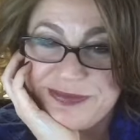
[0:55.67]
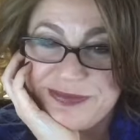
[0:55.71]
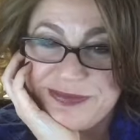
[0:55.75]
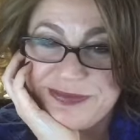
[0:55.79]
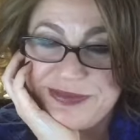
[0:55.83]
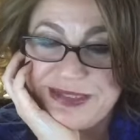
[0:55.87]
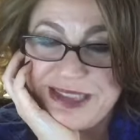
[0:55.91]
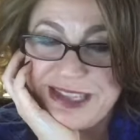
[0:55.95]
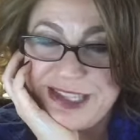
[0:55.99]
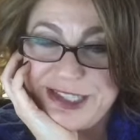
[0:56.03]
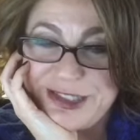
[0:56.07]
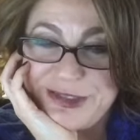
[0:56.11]

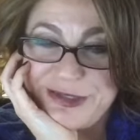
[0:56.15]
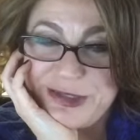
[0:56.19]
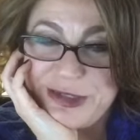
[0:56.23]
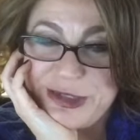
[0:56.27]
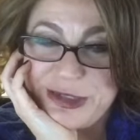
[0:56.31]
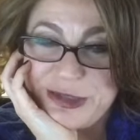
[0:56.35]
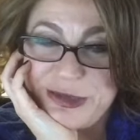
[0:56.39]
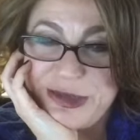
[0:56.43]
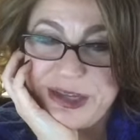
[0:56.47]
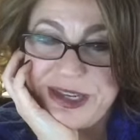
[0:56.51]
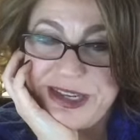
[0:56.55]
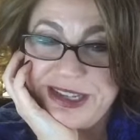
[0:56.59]
Thanks for
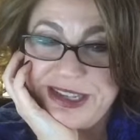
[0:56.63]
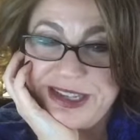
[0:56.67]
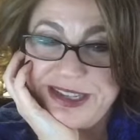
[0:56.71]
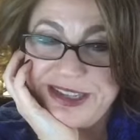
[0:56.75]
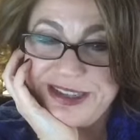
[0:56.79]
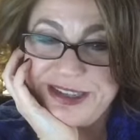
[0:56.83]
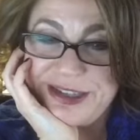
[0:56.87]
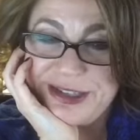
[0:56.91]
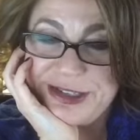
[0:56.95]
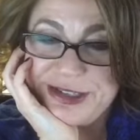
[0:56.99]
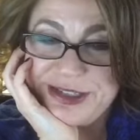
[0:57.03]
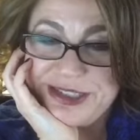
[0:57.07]

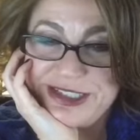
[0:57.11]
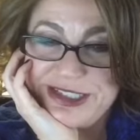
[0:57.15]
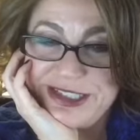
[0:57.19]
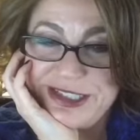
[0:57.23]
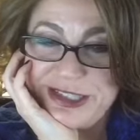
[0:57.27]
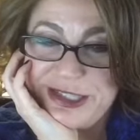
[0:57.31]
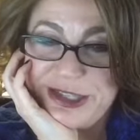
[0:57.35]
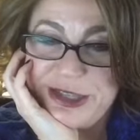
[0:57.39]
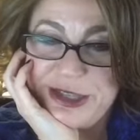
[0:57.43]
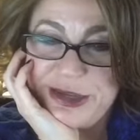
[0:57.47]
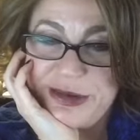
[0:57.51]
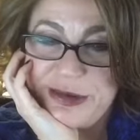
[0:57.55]
joining. Are you still
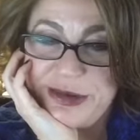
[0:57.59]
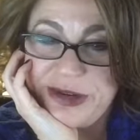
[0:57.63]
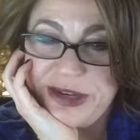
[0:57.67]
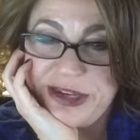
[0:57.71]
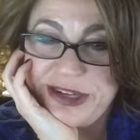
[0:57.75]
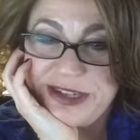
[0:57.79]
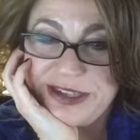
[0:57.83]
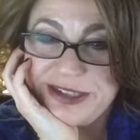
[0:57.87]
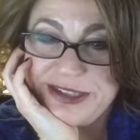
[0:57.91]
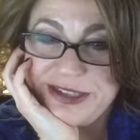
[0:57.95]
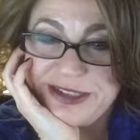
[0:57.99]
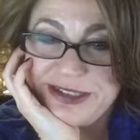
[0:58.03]
in New
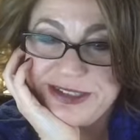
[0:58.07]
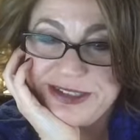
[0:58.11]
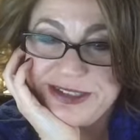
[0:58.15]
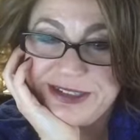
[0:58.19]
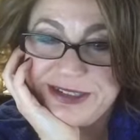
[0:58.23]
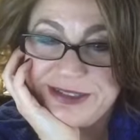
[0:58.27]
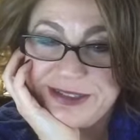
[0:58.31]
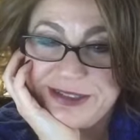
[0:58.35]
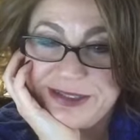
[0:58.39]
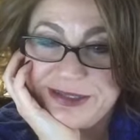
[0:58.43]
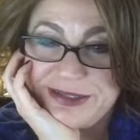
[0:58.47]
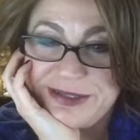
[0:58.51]
York?
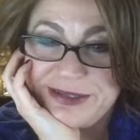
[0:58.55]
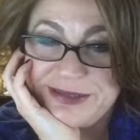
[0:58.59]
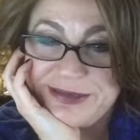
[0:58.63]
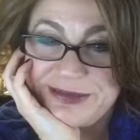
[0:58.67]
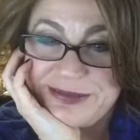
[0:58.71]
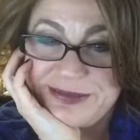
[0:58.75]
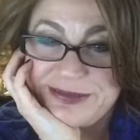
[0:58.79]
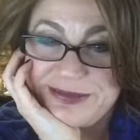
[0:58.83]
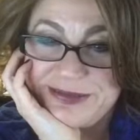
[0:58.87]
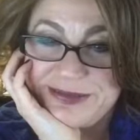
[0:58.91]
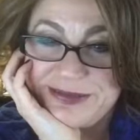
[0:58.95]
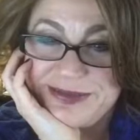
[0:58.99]

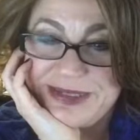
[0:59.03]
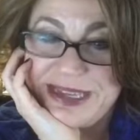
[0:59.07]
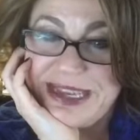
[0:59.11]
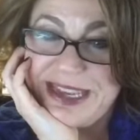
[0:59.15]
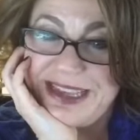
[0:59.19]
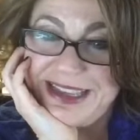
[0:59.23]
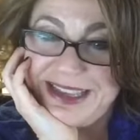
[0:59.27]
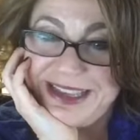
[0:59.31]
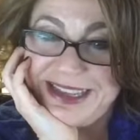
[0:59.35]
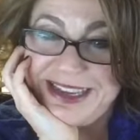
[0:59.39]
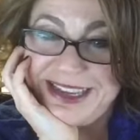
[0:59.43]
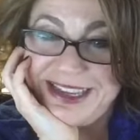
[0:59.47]

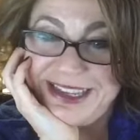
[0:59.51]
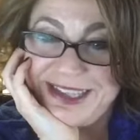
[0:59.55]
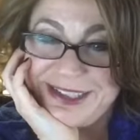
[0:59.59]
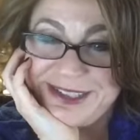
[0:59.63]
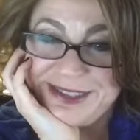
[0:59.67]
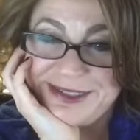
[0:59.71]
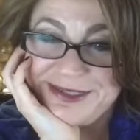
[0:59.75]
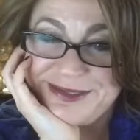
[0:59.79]
Hi, honey.